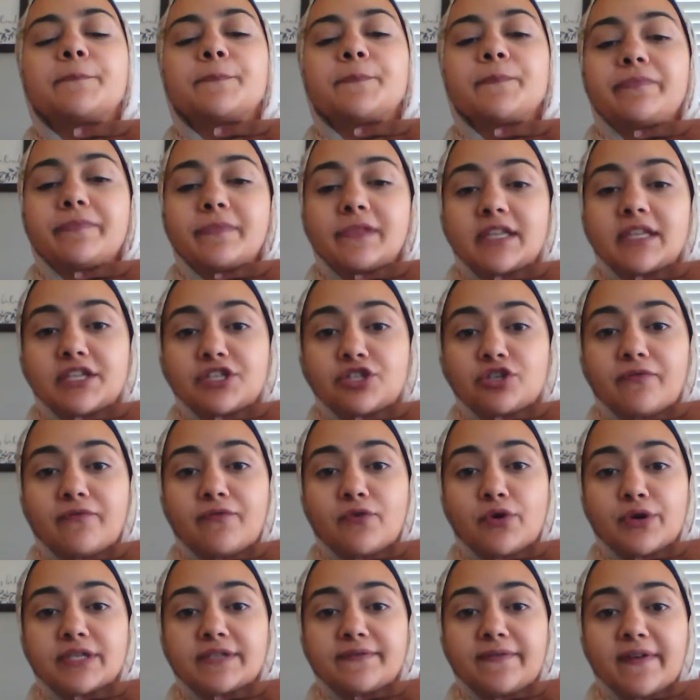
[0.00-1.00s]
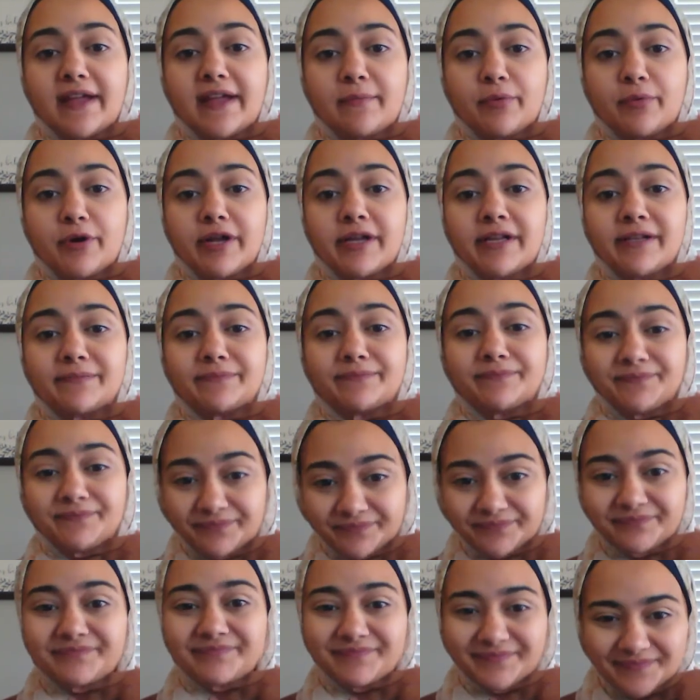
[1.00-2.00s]
Did your voice vibrate?
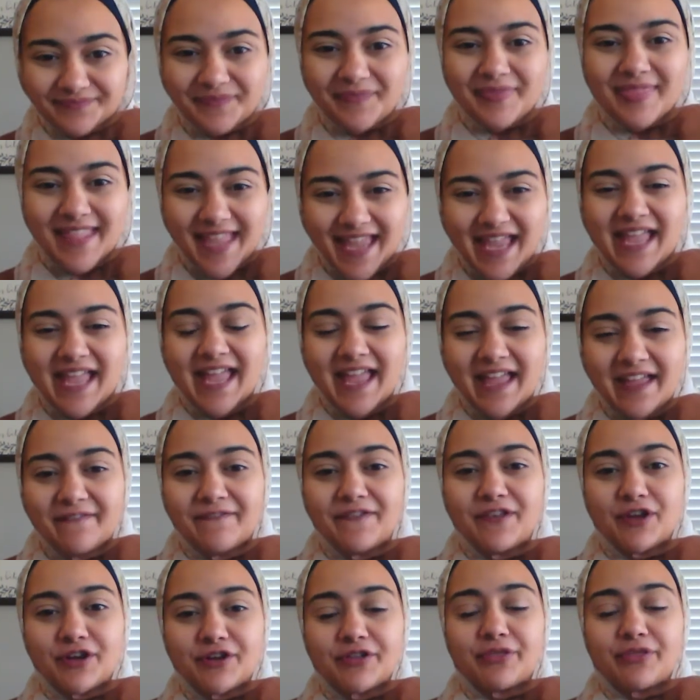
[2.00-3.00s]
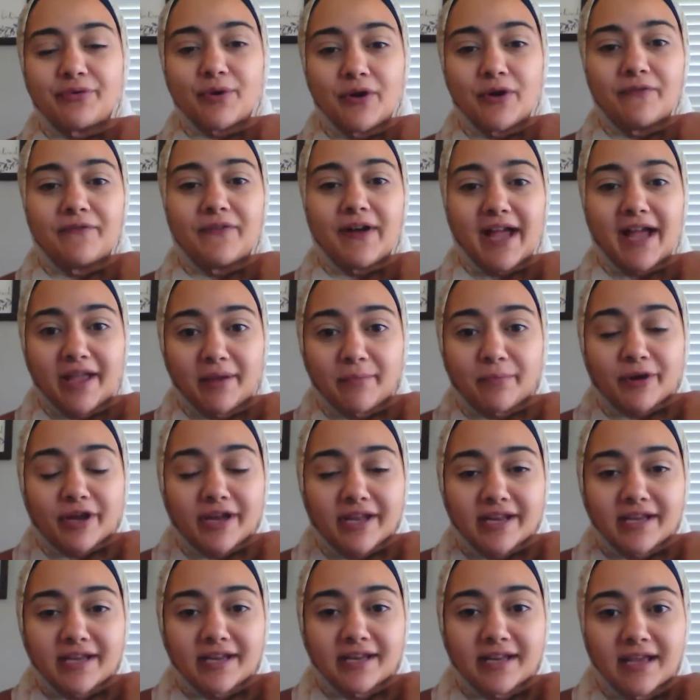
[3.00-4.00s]
If your throat
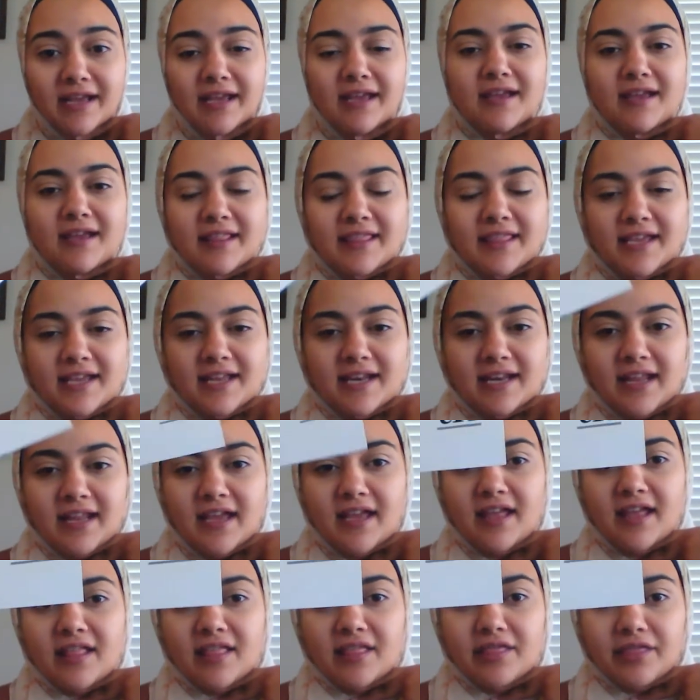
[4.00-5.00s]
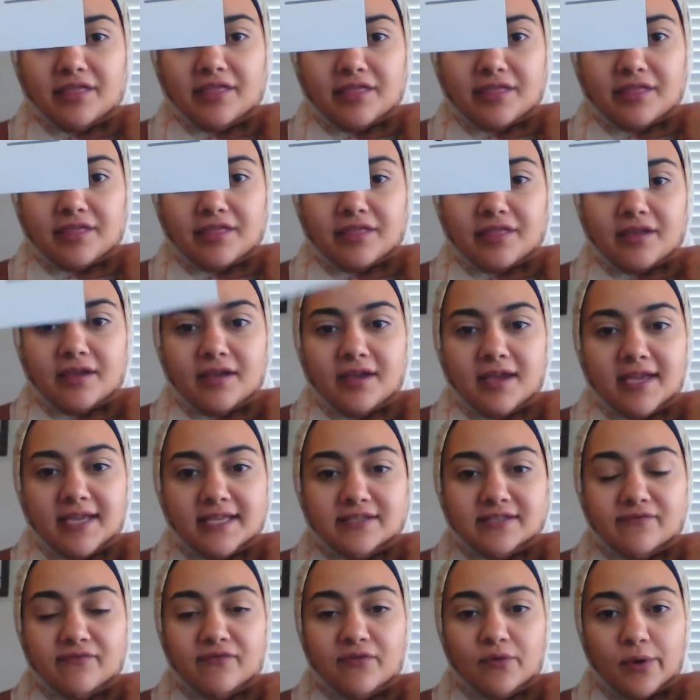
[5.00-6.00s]
vibrated, then th is
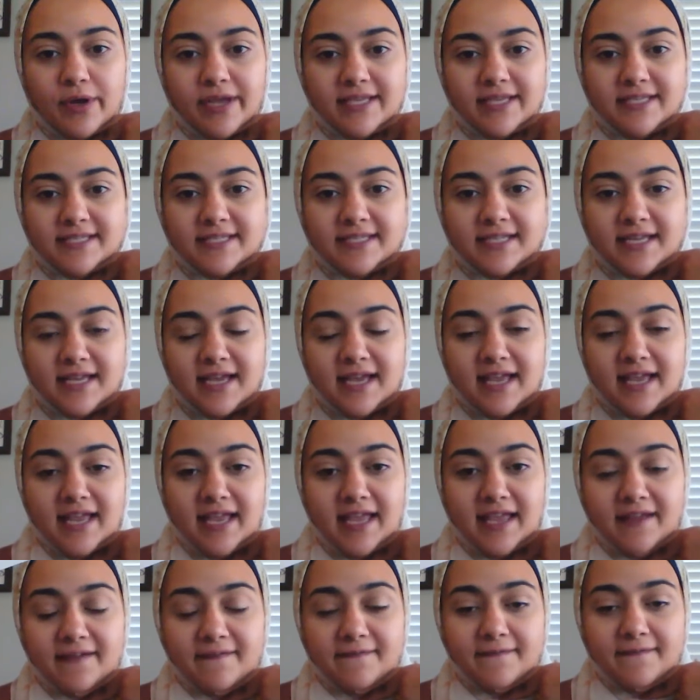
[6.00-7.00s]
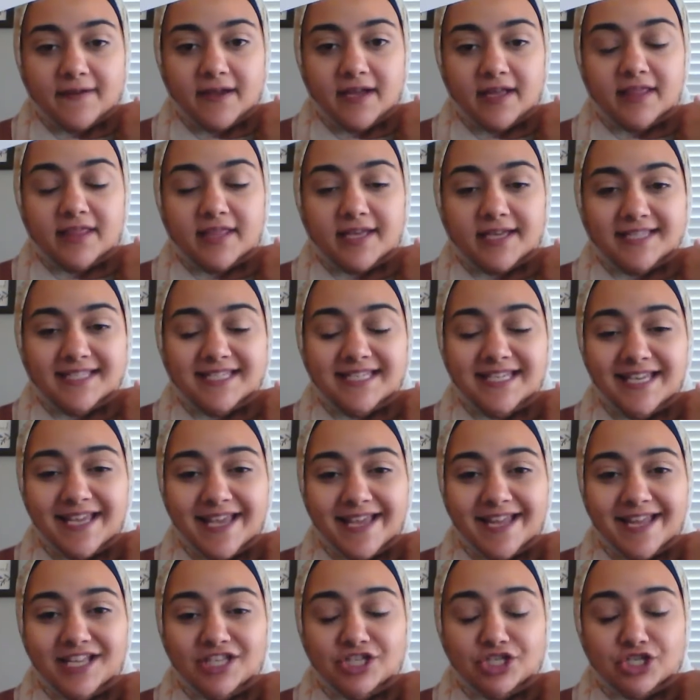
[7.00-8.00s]
voiced. If the
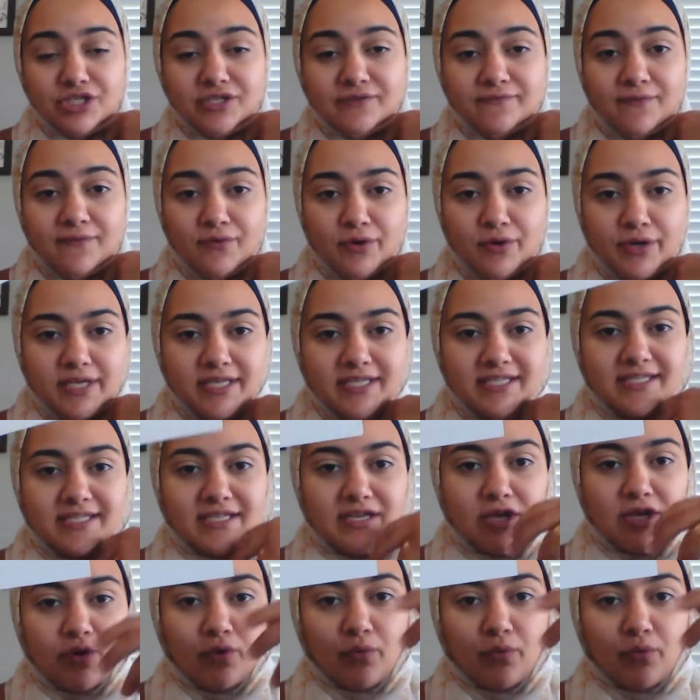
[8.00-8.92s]
TH is voiced, we